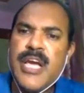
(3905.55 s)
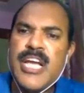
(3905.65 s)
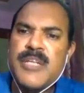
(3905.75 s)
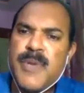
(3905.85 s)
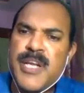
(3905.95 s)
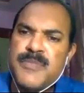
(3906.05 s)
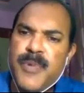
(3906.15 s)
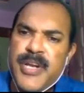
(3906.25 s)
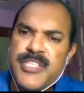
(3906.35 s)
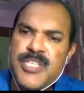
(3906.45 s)
Airplane
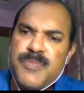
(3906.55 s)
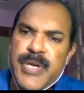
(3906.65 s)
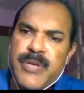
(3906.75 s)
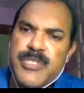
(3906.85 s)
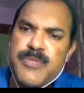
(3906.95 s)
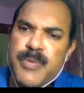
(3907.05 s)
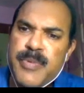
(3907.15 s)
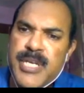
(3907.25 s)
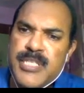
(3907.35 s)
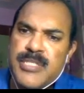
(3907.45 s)
splint is a splint which
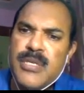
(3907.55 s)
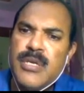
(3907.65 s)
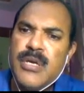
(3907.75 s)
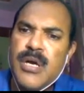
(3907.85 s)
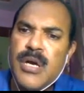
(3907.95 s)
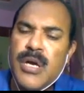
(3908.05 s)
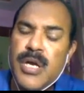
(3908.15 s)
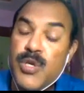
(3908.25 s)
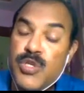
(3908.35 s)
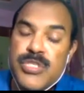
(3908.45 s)
prevents
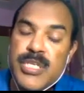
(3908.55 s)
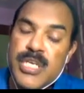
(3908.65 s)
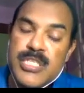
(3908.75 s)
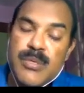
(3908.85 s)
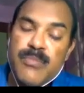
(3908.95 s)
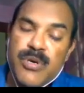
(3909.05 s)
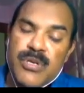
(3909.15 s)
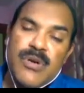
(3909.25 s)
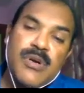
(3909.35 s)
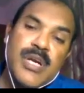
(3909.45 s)
uh, used in case of
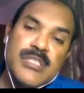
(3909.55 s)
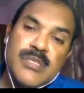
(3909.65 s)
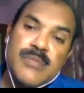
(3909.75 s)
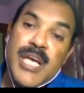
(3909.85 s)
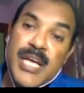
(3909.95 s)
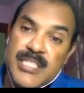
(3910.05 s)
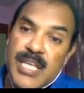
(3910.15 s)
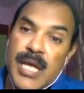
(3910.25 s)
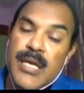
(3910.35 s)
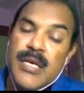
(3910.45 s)
bone contracts of the
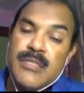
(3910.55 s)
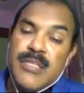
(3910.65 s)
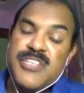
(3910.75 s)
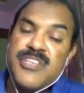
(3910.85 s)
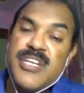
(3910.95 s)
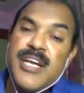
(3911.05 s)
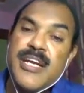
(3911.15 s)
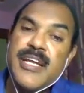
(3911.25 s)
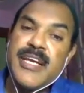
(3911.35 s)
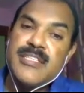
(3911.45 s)
axilla. The extended
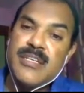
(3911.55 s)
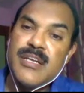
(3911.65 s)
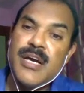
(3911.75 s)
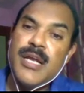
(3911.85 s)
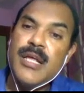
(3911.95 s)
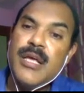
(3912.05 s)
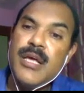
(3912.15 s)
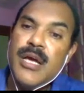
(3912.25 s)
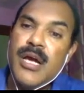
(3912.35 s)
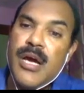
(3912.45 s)
indication are
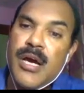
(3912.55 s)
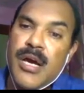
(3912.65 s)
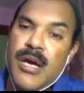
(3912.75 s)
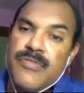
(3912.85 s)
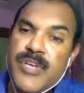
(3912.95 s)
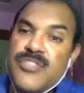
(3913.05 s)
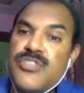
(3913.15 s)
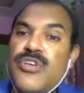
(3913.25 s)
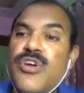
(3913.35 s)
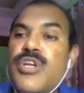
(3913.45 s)
uh,
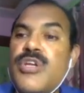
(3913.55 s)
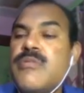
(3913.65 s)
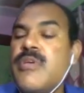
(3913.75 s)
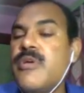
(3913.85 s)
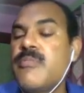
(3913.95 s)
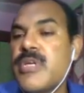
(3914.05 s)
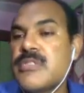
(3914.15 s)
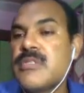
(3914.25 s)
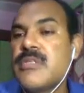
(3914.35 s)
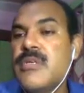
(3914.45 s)
fracture non of the
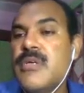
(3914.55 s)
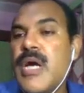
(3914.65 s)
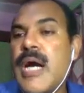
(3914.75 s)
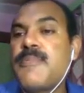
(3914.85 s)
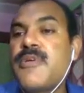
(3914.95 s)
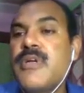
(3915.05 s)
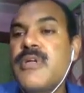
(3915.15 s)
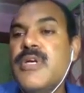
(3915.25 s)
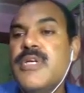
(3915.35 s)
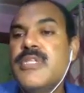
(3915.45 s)
humerus.
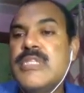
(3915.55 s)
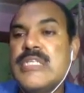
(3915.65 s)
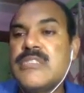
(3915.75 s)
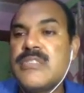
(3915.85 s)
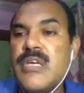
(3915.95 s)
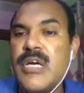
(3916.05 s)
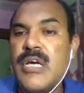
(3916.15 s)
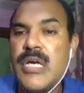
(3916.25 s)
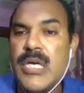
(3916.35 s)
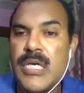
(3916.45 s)
After this
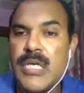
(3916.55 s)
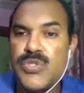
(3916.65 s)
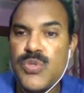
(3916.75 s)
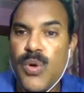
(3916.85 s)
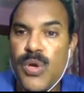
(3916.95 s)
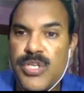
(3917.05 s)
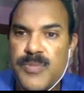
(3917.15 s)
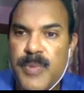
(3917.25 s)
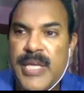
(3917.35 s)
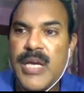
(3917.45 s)
uh, shoulder
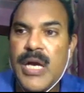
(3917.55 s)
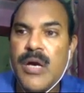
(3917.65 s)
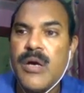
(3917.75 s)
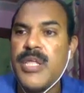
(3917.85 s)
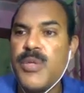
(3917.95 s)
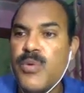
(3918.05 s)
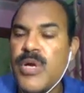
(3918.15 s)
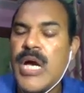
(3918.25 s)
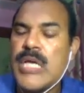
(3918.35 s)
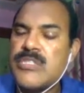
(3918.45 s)
spica or
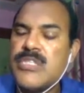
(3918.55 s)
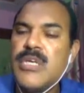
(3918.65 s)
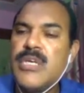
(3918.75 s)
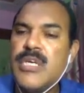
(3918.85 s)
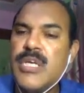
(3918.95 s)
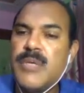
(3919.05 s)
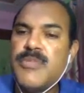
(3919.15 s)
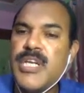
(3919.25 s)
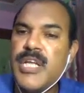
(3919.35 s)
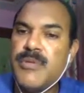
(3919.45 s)
U cast,
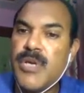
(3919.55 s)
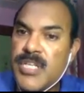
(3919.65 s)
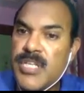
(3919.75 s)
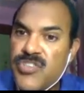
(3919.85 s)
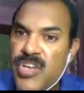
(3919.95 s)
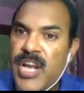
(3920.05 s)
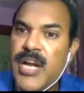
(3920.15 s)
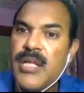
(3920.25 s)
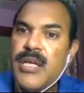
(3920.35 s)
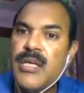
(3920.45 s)
if the union is
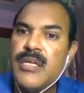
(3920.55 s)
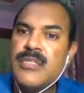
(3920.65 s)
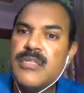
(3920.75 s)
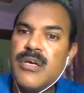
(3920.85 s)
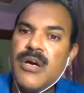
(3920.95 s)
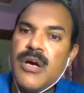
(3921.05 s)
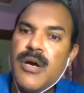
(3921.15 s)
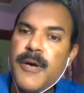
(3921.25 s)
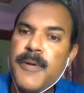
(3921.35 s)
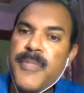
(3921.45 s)
delayed,
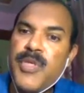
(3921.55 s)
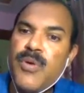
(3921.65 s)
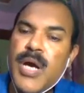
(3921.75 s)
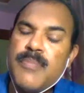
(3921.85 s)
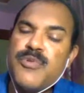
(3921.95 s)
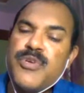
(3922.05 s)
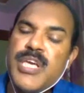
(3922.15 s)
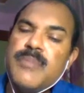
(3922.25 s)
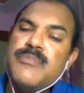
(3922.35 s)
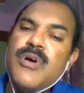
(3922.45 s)
the you have to
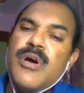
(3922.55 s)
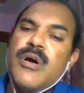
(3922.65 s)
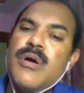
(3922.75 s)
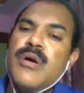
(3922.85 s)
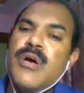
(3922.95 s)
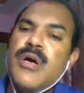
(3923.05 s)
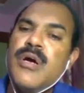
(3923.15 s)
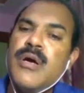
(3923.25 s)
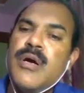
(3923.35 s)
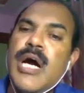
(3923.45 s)
keep the
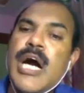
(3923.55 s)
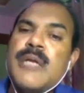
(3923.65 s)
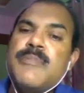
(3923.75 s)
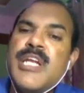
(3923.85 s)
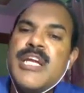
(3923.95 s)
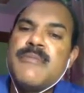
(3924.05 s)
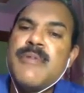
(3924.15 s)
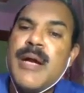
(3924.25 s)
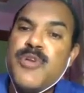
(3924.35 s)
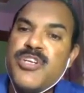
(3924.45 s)
uh, arm in
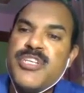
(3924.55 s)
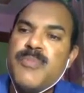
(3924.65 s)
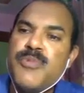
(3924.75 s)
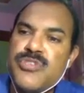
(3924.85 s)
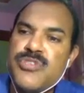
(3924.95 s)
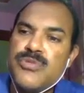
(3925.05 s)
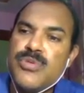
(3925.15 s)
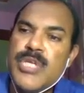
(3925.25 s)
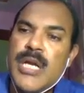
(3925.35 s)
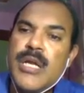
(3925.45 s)
the abducted position
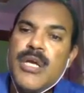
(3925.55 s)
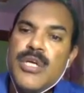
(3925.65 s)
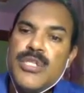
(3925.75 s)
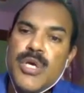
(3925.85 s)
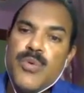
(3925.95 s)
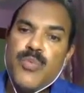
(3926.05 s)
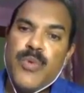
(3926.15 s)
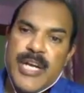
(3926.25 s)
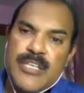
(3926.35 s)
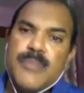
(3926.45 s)
so that the
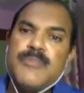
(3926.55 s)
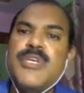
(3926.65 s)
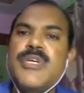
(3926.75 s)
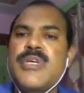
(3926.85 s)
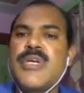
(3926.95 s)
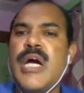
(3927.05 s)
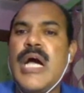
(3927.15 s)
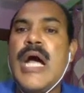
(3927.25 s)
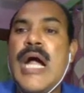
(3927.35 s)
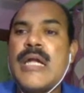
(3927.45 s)
weight of the
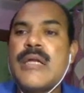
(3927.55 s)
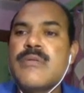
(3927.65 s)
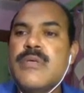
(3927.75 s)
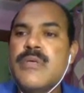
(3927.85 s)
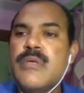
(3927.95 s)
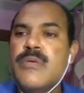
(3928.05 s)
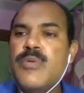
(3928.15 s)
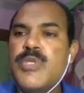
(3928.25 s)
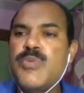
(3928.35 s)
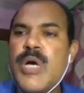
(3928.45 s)
hand
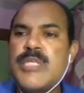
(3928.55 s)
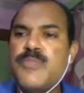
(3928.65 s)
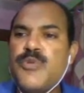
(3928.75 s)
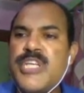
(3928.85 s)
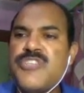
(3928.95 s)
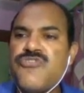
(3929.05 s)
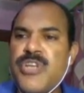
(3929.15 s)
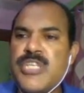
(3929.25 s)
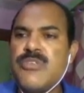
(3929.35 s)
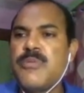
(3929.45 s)
which was putting
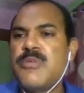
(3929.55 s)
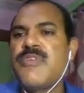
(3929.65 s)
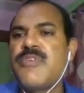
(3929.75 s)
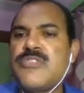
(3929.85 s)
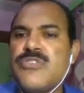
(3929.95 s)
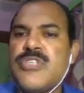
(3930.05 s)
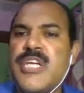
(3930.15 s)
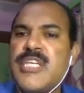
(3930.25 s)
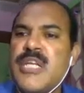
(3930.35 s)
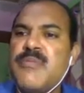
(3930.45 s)
stress over the fracture
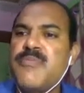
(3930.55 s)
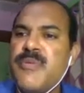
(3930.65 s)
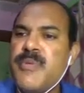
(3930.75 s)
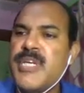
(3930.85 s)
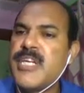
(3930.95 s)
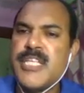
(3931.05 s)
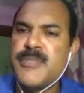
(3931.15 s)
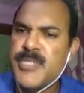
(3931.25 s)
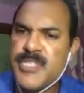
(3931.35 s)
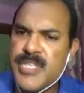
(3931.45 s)
site can be prevented. It
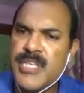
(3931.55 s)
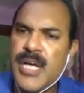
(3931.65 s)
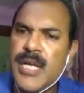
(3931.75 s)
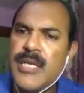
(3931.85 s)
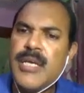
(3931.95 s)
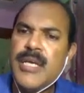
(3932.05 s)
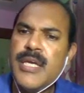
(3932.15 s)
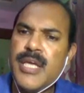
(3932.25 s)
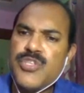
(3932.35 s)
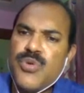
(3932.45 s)
has been seen that
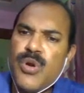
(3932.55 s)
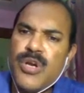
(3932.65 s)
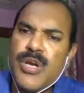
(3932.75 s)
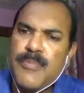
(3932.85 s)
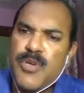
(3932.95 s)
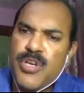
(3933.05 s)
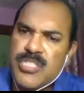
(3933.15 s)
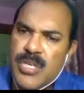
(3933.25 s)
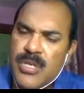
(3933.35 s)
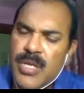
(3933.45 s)
a shoulder
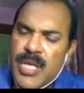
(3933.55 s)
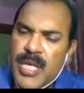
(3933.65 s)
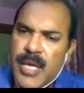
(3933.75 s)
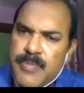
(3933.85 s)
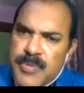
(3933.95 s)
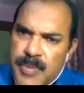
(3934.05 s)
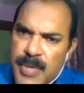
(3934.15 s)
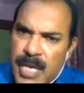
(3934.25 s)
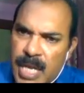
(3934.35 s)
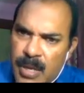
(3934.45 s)
abduction, hip
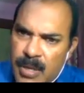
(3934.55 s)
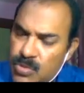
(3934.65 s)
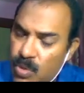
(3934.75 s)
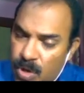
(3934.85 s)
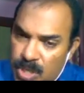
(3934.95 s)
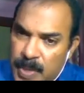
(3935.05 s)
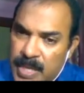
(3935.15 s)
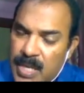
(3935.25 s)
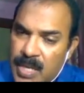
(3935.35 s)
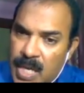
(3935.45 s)
spica, shoulder
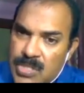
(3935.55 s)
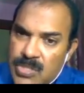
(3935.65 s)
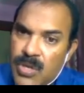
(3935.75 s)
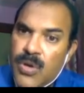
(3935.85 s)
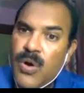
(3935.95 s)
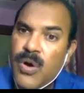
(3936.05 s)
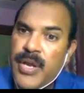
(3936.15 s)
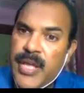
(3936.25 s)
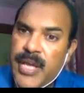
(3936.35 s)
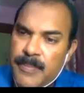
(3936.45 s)
spica cast,
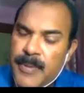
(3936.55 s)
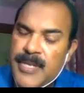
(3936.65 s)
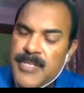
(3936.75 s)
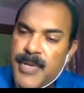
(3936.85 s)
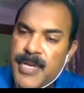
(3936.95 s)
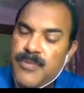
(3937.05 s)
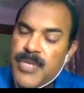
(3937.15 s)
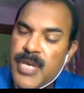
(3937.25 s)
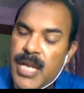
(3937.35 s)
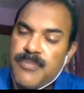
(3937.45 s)
or a airplane
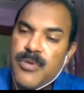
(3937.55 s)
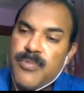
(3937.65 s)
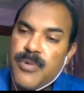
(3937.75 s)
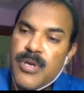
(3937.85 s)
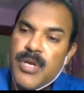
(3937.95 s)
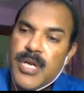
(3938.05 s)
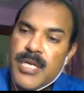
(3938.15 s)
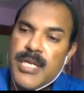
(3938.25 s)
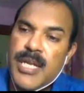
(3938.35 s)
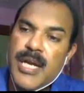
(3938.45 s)
splint is helpful for
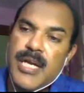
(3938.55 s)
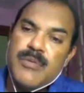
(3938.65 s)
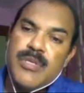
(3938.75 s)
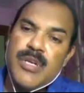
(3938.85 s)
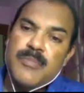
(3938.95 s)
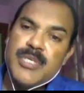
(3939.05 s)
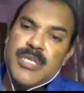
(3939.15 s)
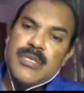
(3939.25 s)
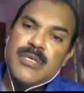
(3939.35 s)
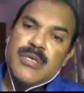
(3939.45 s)
delayed union of
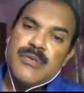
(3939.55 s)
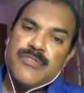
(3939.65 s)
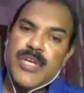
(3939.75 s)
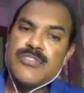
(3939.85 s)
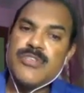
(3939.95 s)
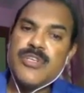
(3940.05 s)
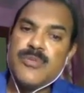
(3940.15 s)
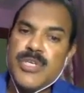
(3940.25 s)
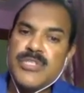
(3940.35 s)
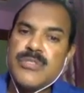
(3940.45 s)
the fracture
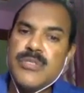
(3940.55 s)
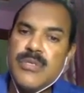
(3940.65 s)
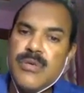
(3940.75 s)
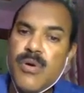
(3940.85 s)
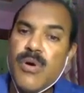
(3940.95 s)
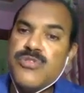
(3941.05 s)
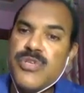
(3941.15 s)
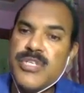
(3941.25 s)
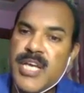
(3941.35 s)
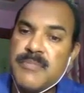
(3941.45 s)
humerus.
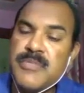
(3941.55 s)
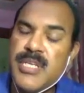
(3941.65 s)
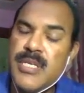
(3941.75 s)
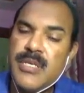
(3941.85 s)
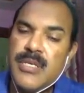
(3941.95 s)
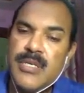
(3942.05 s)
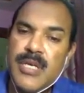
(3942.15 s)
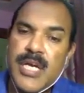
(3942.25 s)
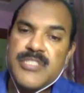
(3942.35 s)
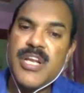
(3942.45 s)
Also, it helps in
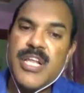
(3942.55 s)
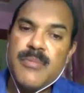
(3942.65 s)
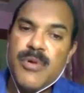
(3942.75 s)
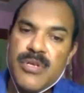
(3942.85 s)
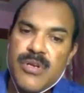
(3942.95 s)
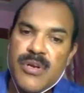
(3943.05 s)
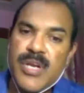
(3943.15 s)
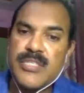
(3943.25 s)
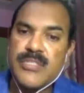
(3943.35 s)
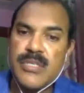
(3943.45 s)
axillary bone
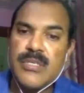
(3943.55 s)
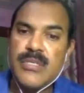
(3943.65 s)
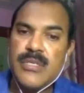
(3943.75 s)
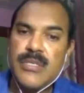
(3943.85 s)
contracture.